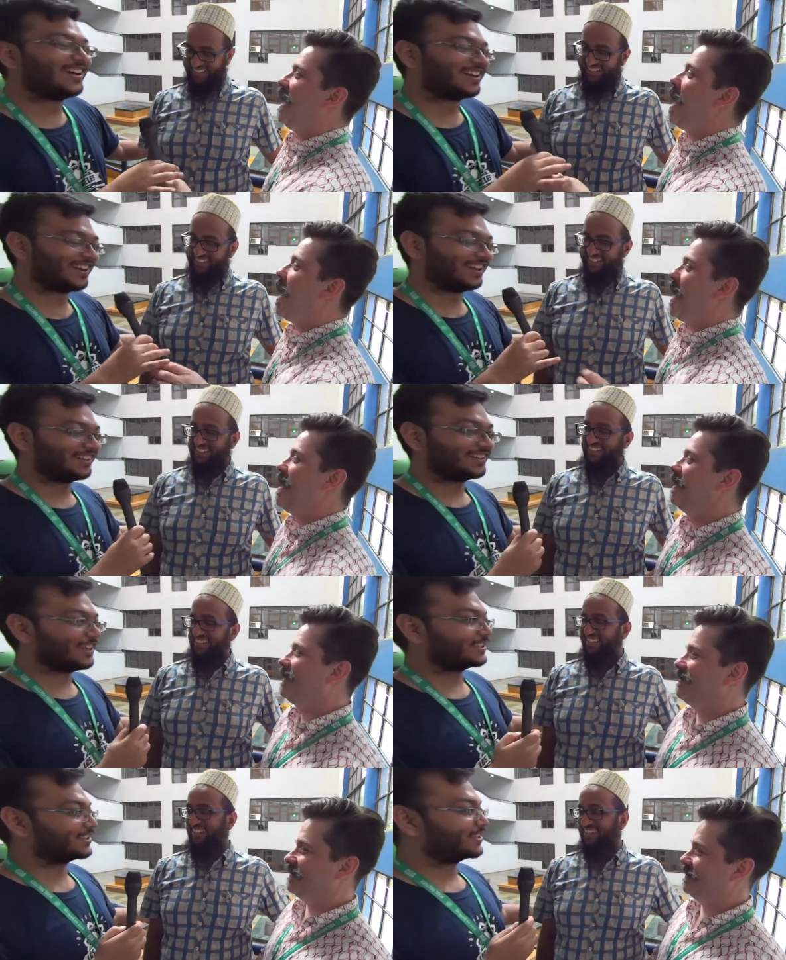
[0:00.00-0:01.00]
Speaker 1: All right.
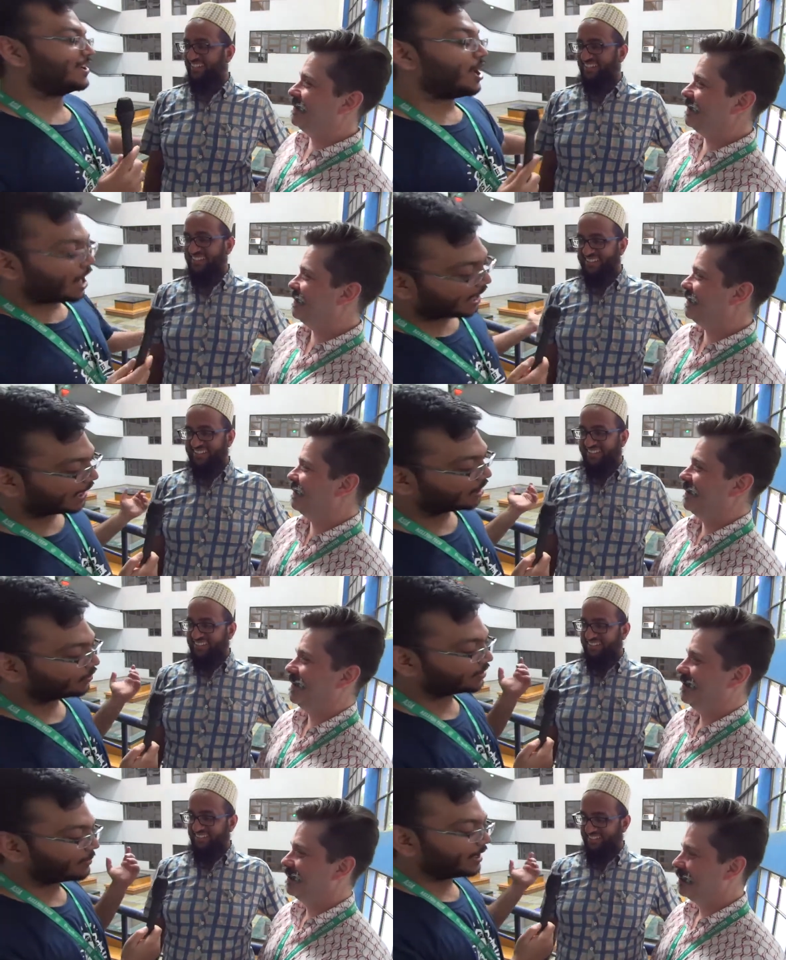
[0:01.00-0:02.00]
Yes. I'll hand
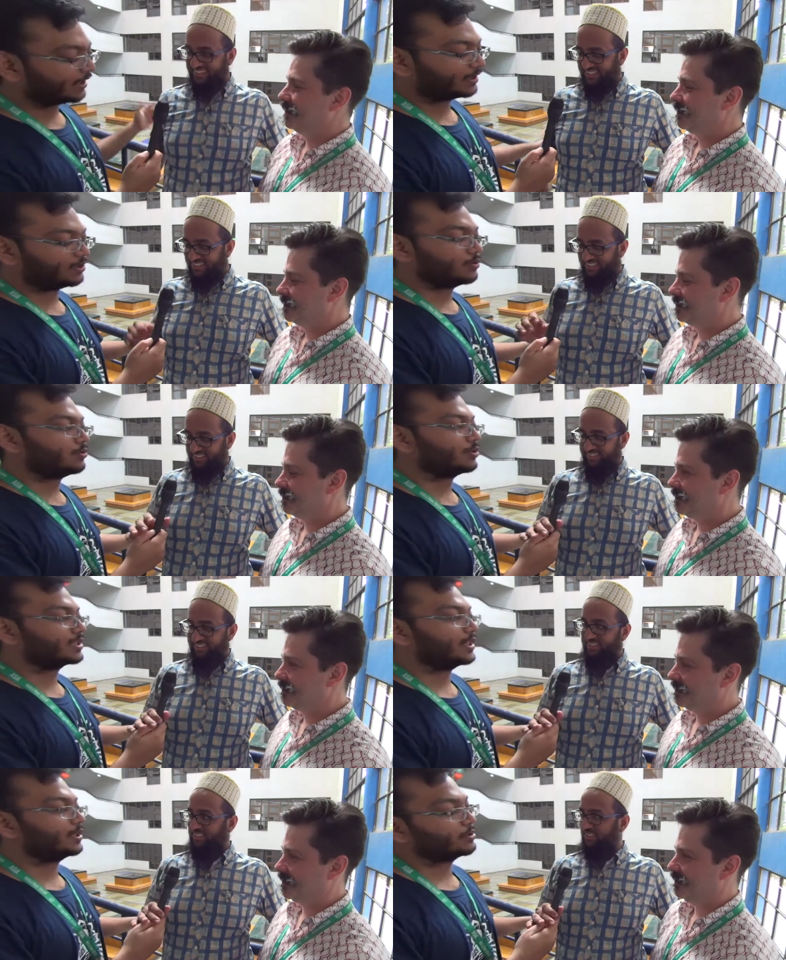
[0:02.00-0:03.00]
over the mic to
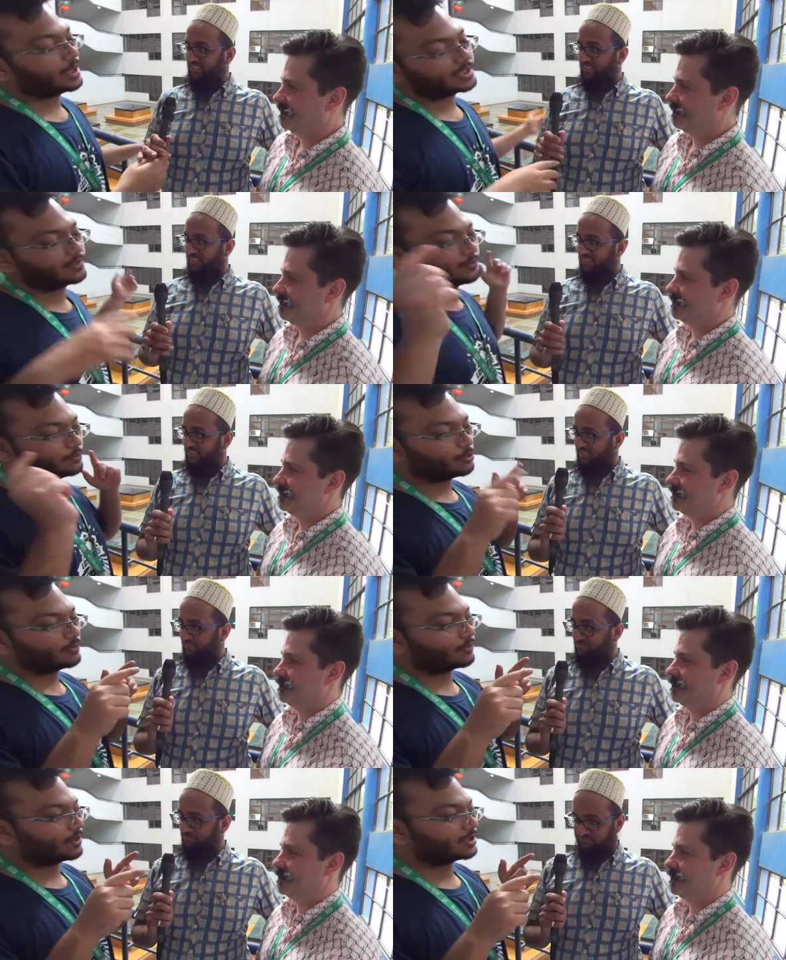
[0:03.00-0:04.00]
Hussain to ask a few
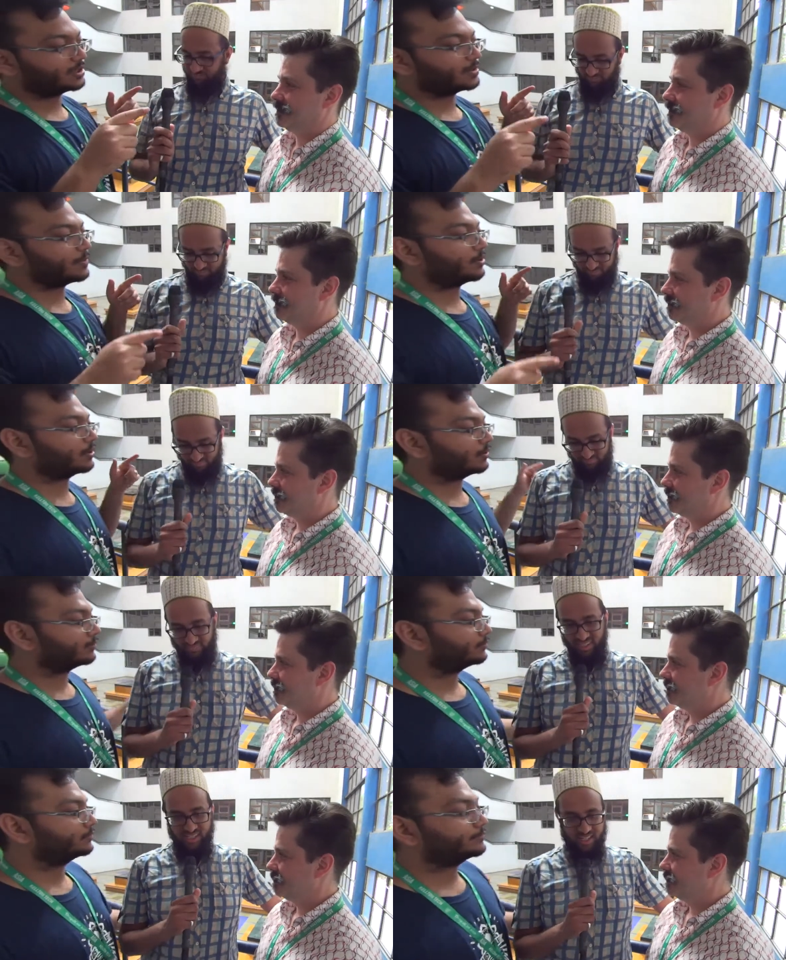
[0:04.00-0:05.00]
more questions about.
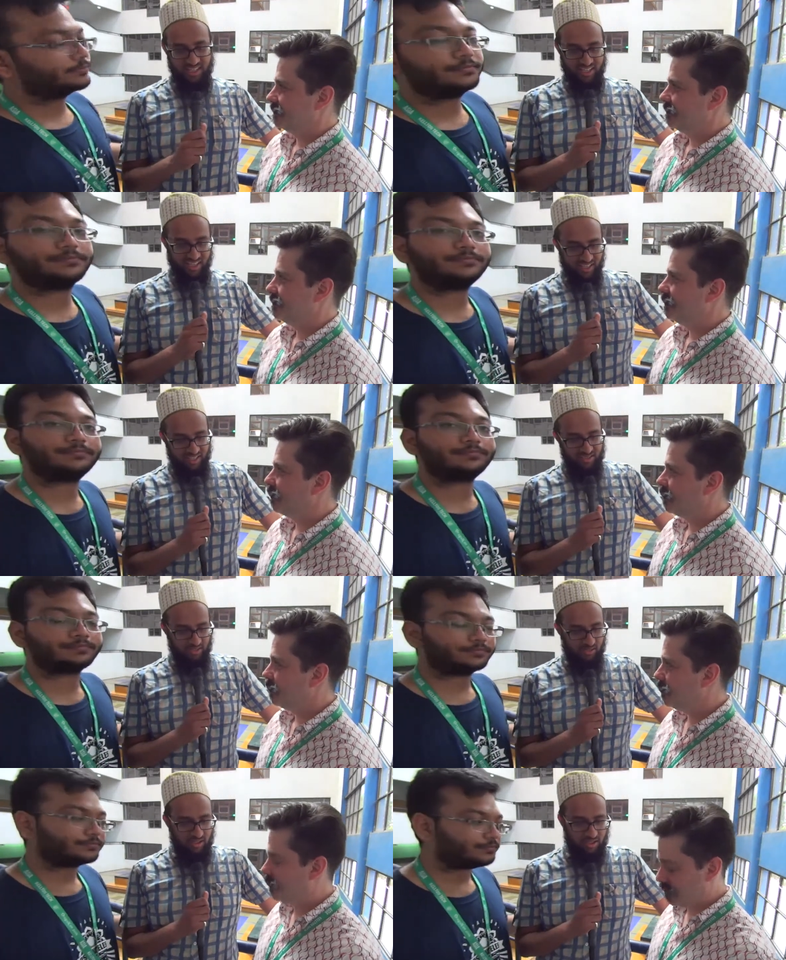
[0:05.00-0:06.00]
Speaker 2: Okay.
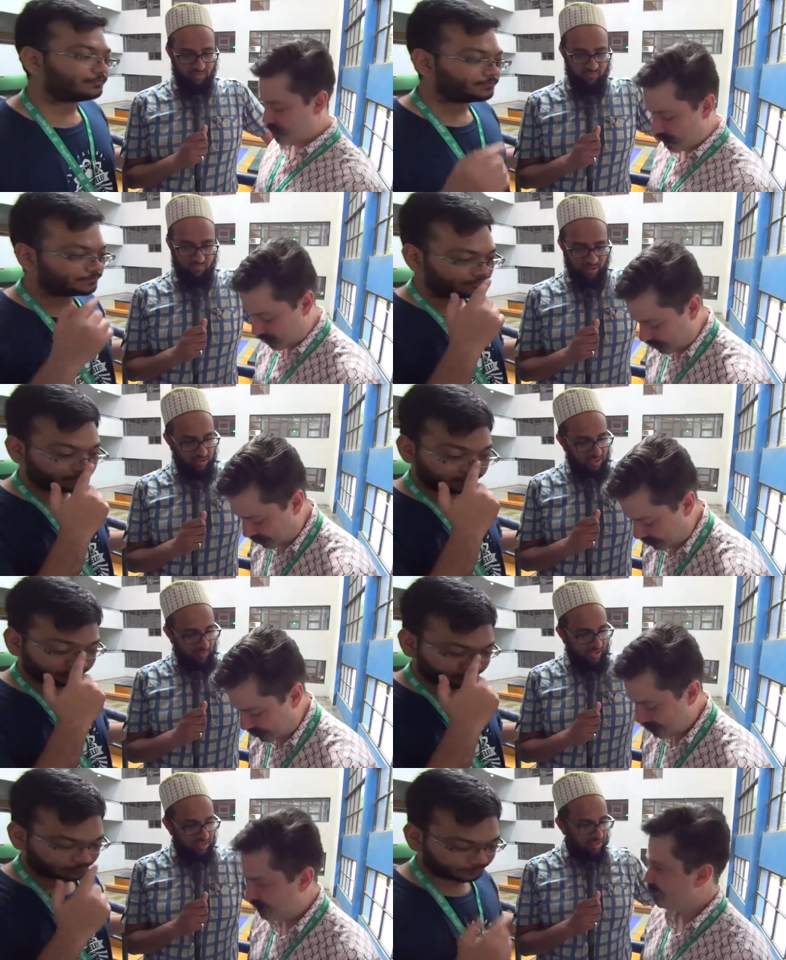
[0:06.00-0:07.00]
So uh, when you say
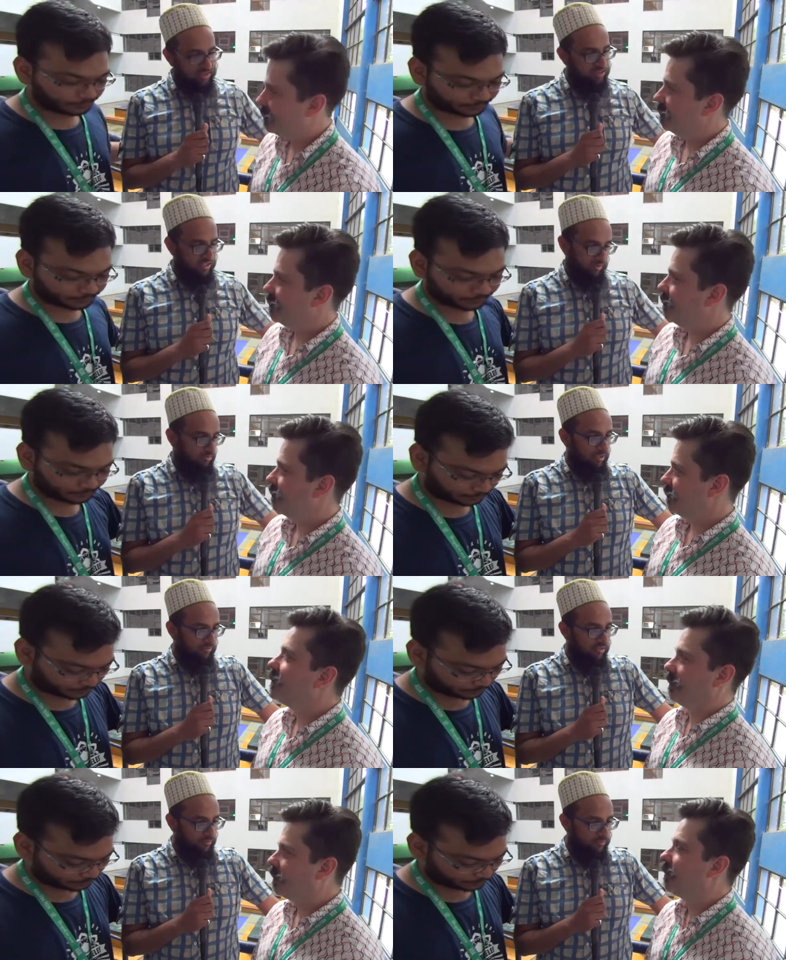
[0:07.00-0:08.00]
evangelist and
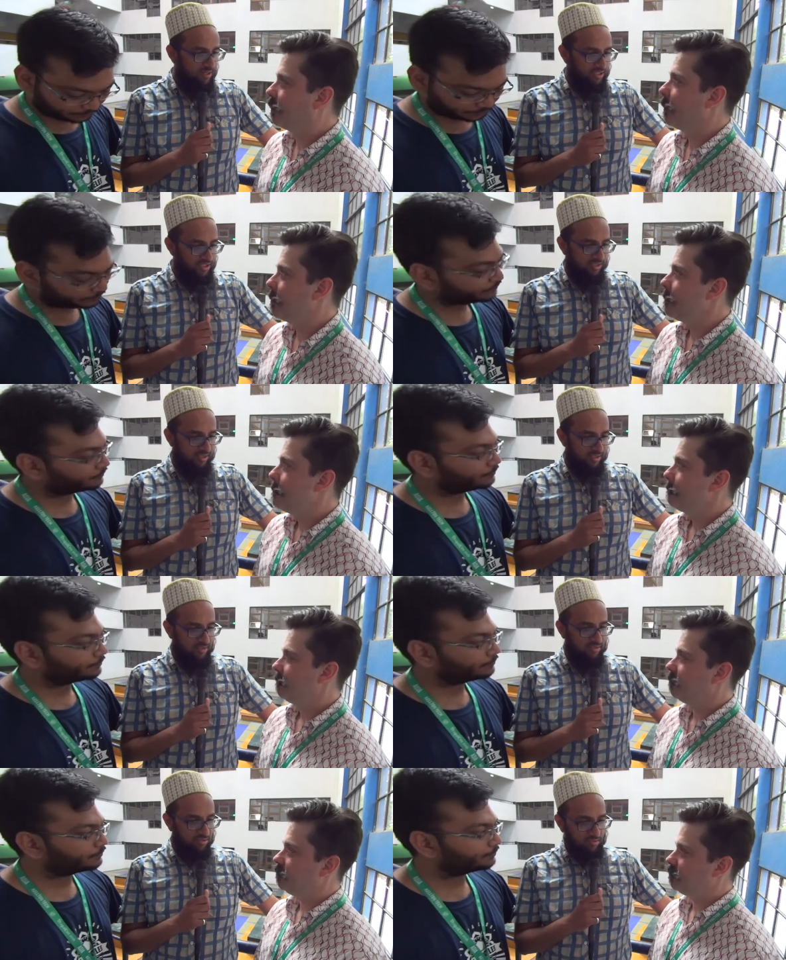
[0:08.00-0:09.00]
developer relations,
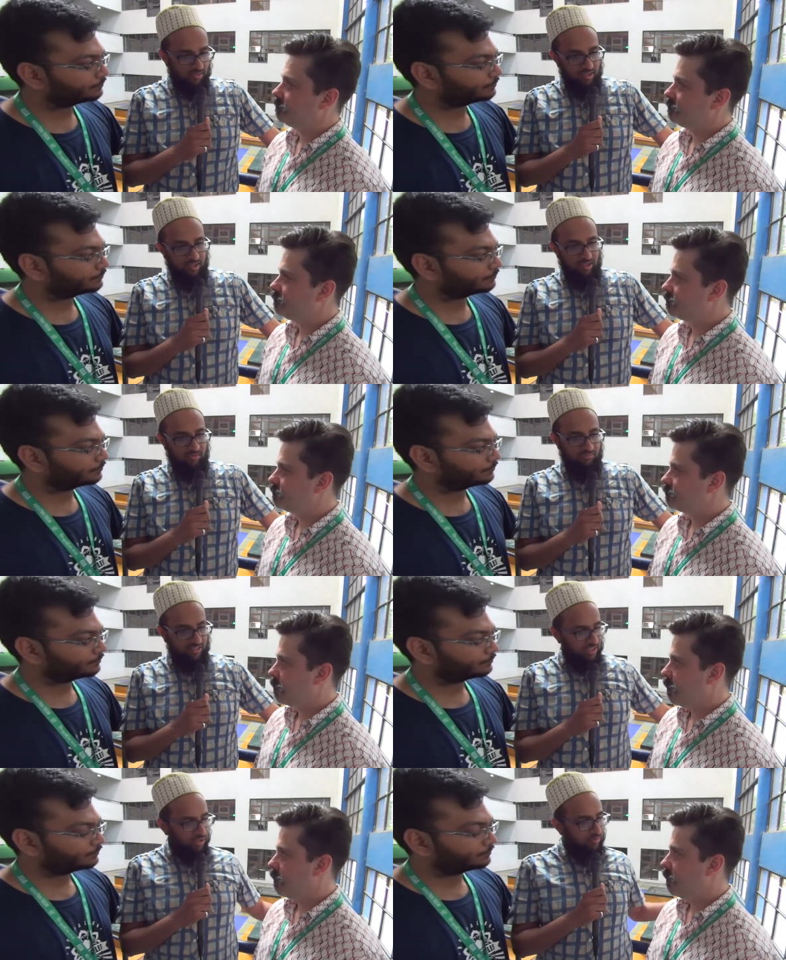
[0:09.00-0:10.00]
uh, so
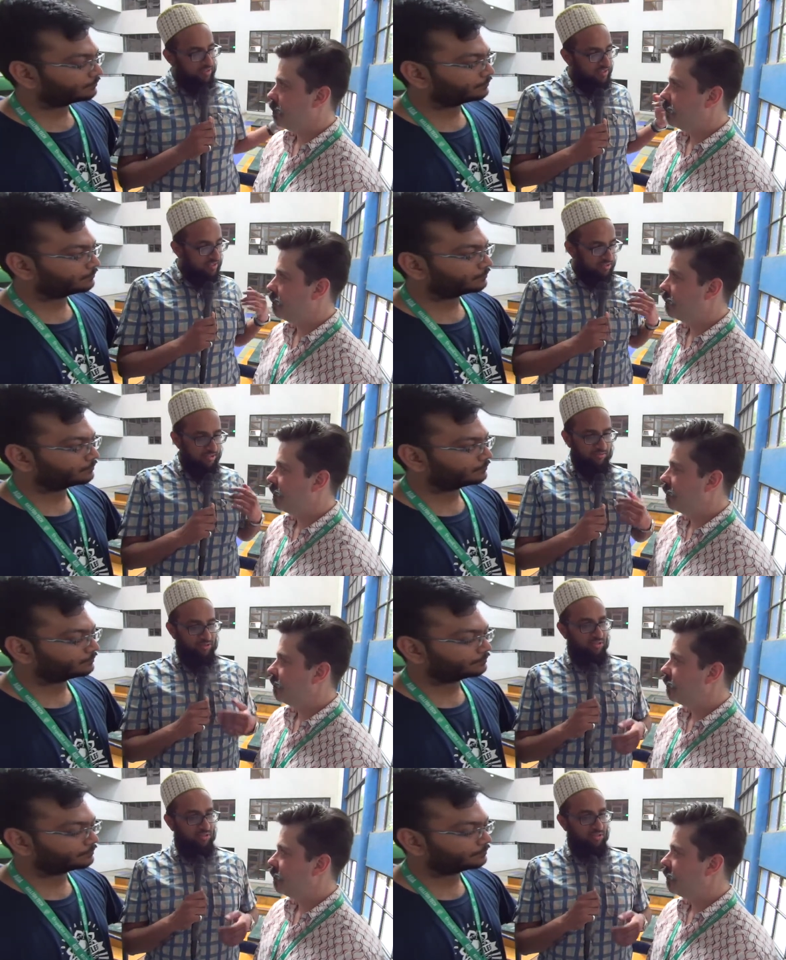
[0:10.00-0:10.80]
can, can you give us an instance which